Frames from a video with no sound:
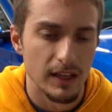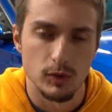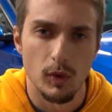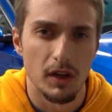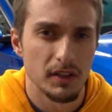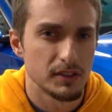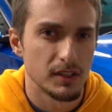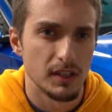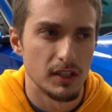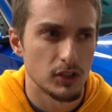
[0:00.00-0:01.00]
as well as
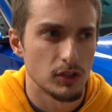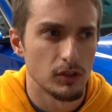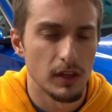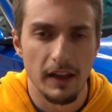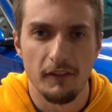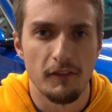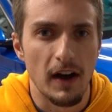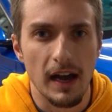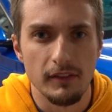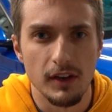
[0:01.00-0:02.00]
an additional like
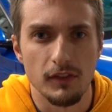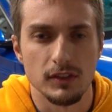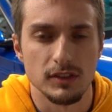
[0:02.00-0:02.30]
5 different